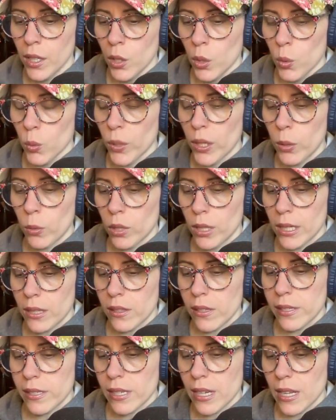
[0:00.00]
We were at
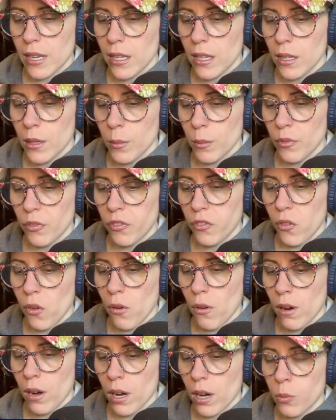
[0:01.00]
the stadium
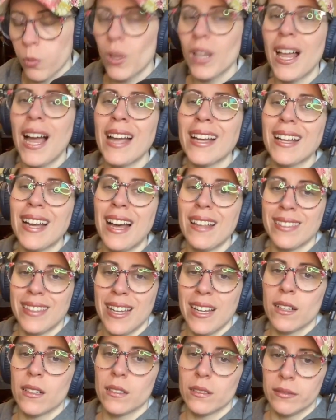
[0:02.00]
for, well, I got
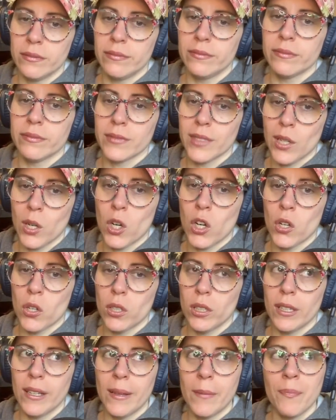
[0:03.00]
there
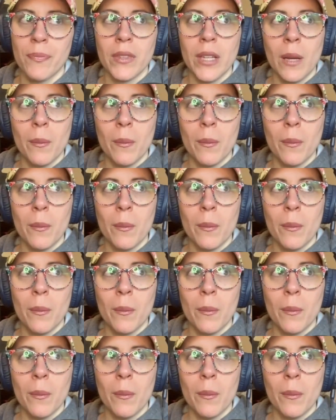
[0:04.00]
early,